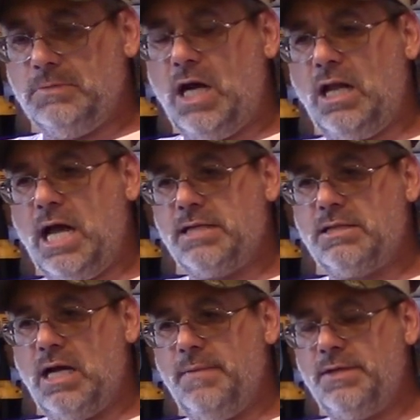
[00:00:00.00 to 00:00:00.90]
not last
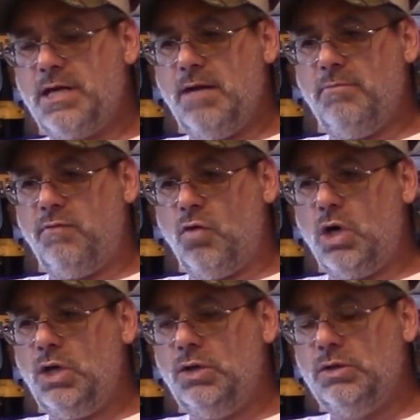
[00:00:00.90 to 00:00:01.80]
time, the time
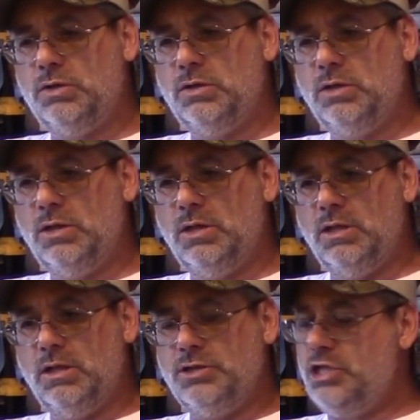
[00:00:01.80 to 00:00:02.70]
before.
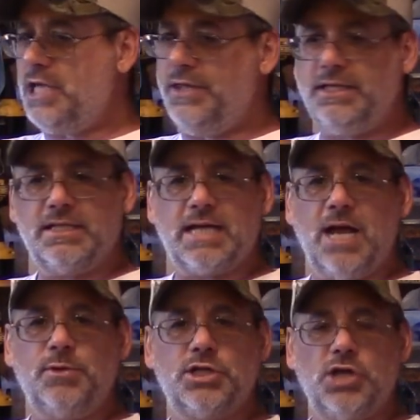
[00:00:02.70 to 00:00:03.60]
Geez, I think this
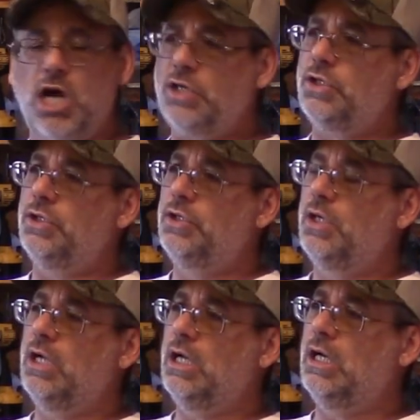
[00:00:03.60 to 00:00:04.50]
guy was a doctor.
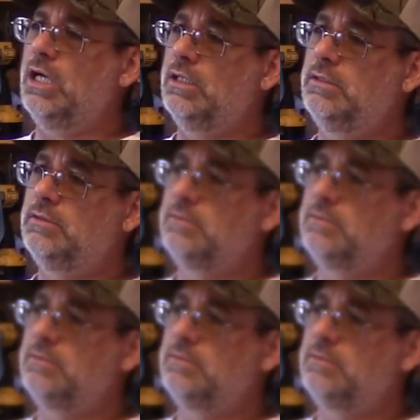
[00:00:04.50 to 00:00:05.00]
Uh,